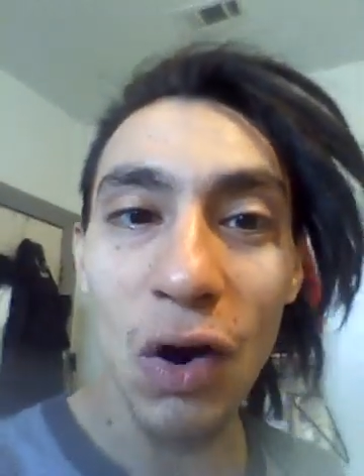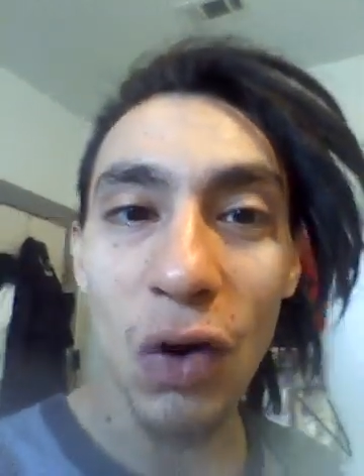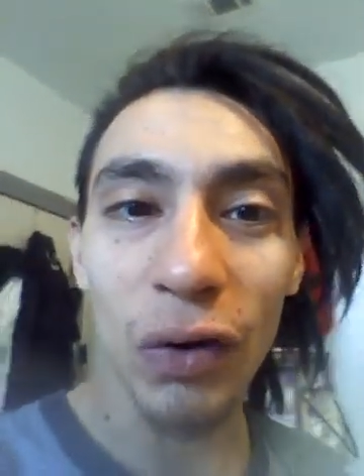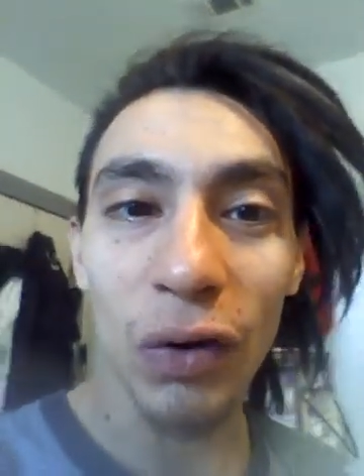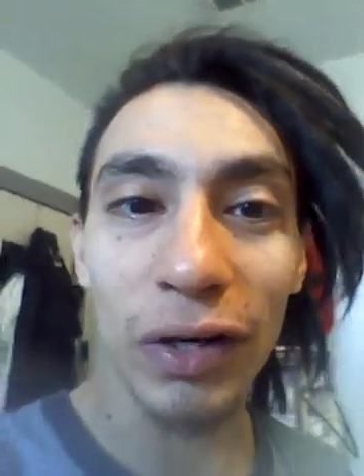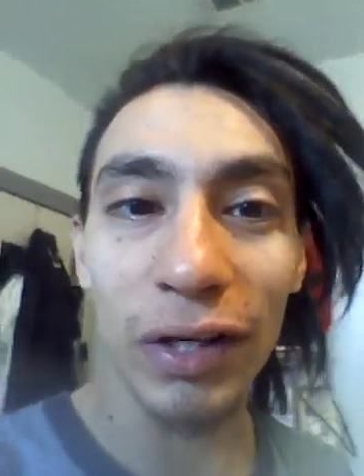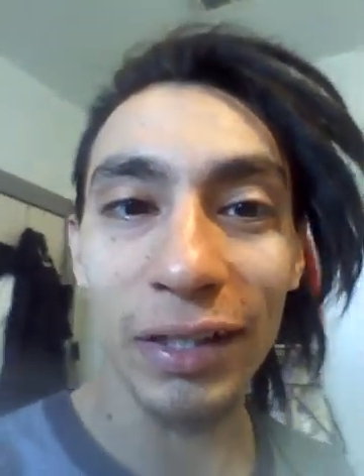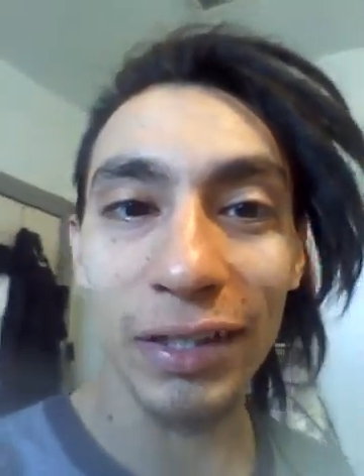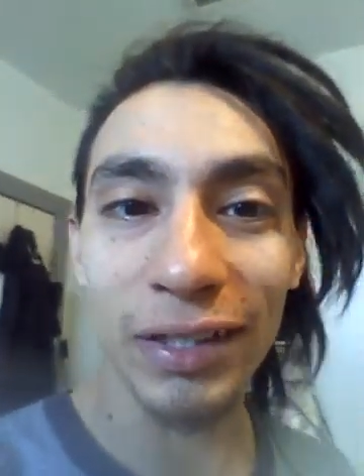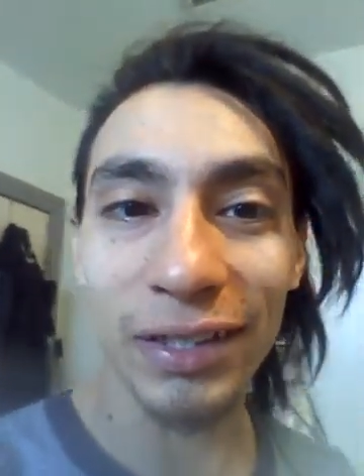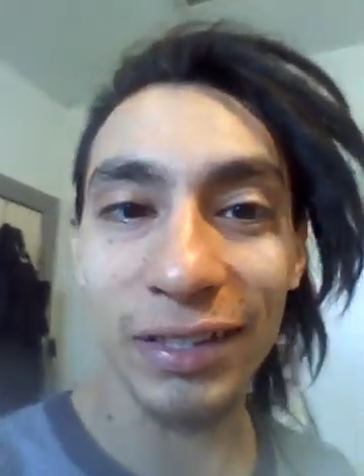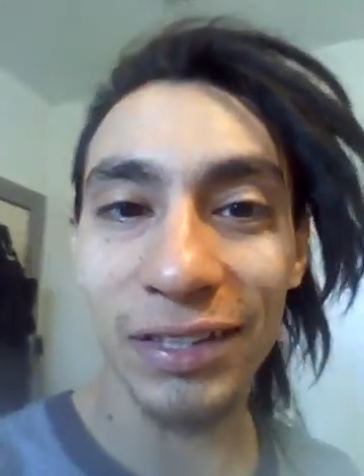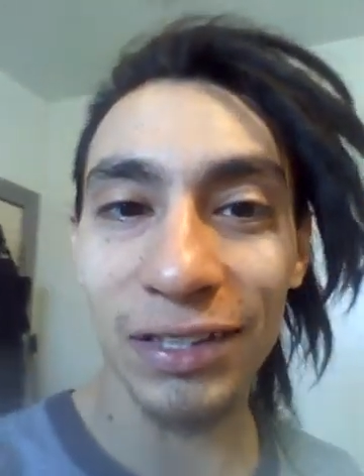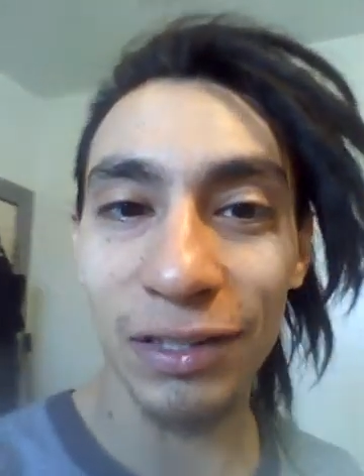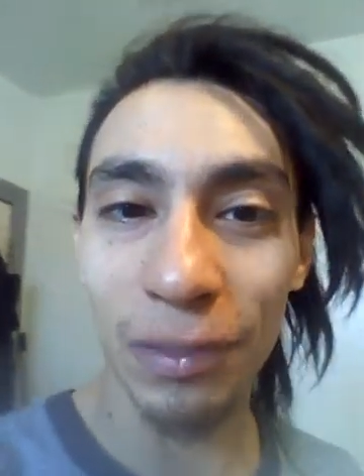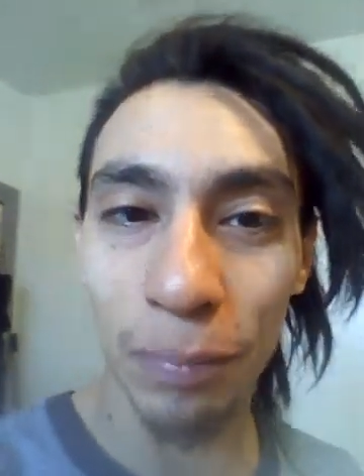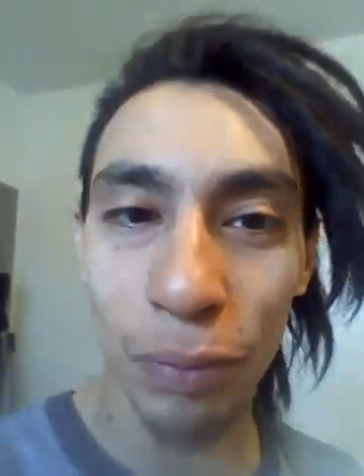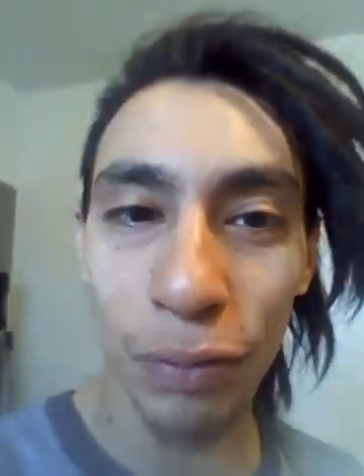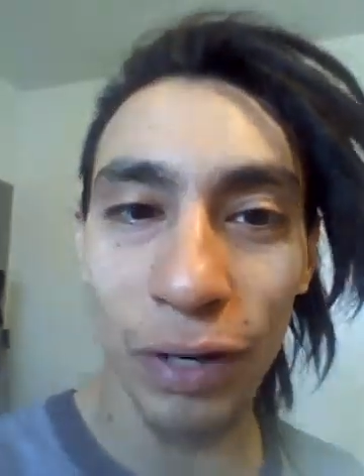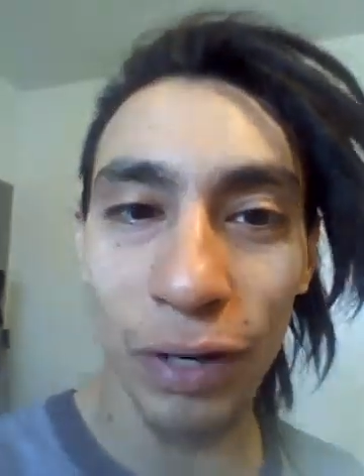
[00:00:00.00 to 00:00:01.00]
or to
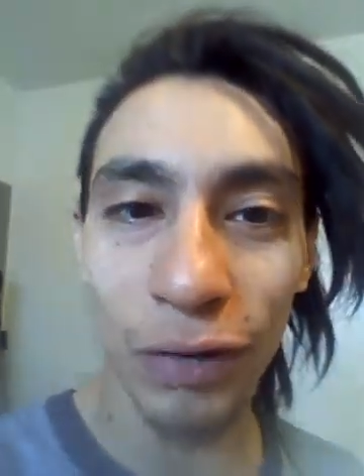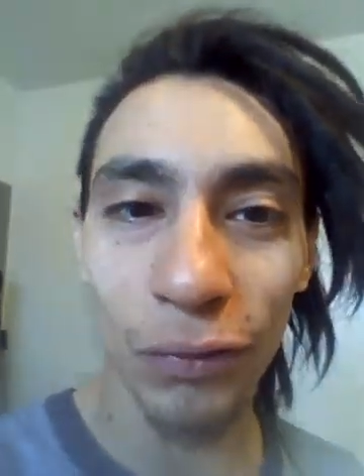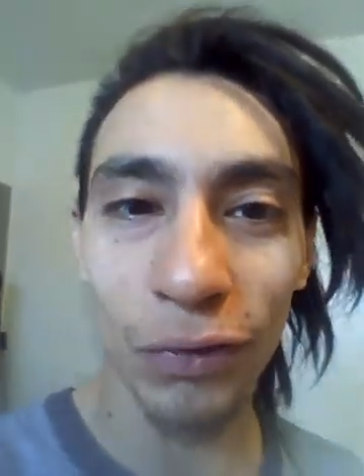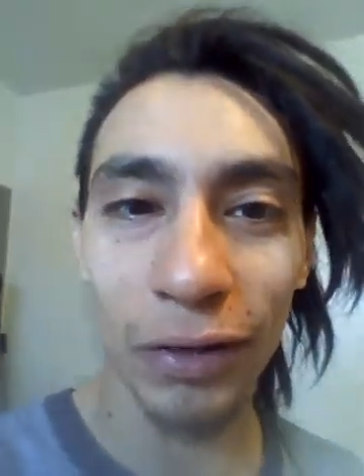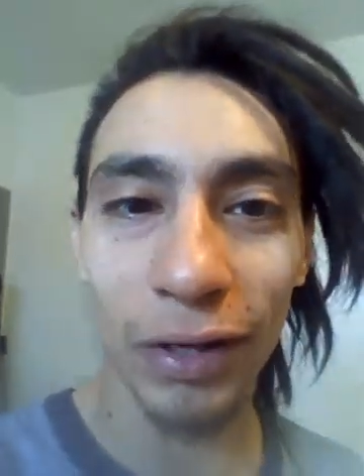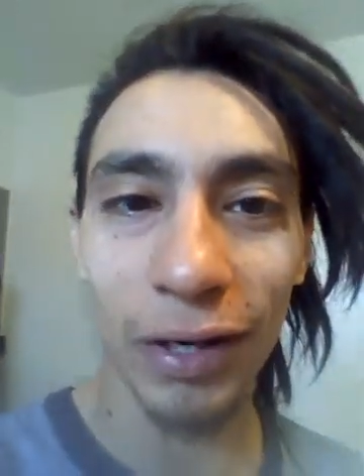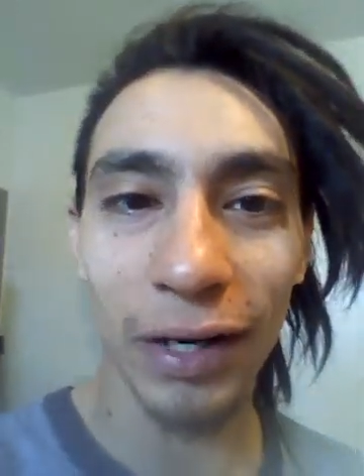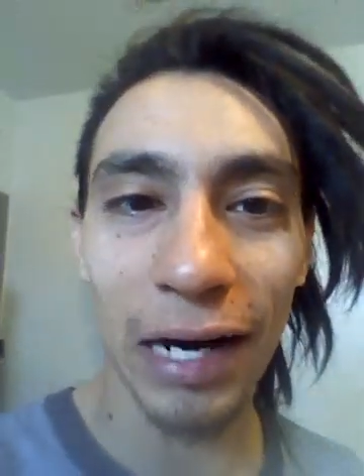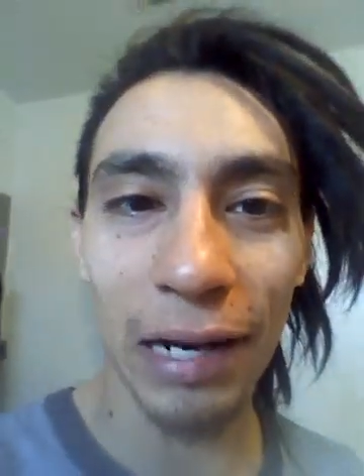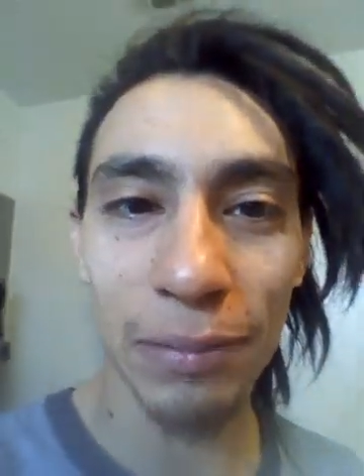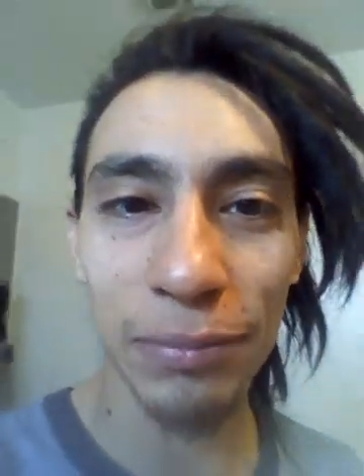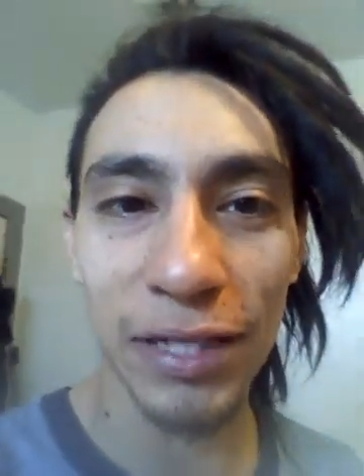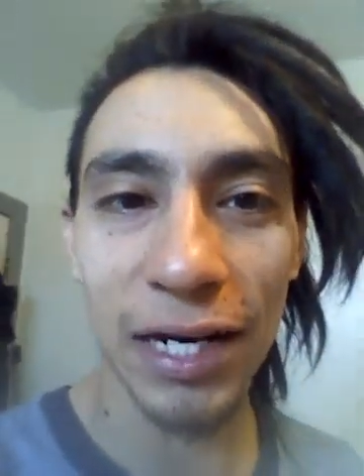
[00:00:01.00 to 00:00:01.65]
the point where I'm